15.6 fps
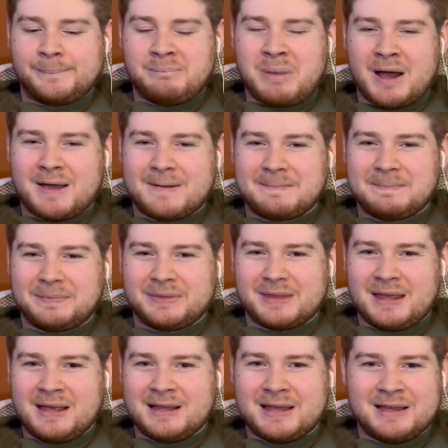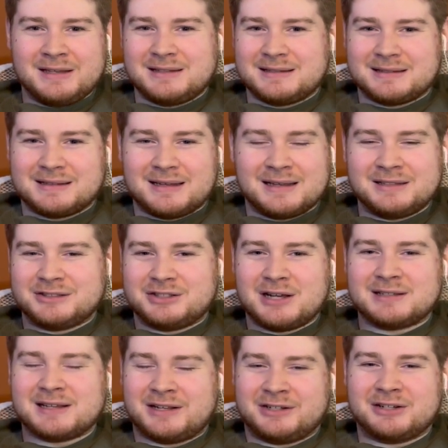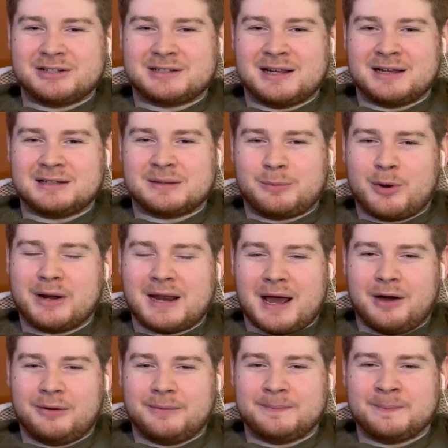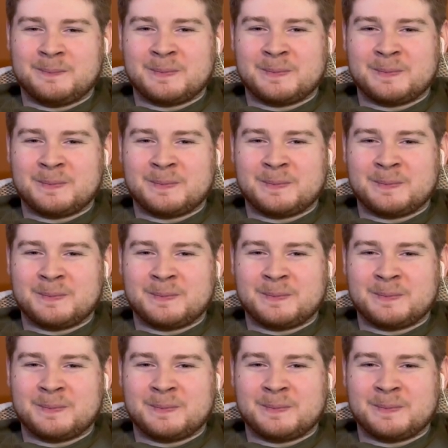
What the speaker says: but it's just interesting to point out,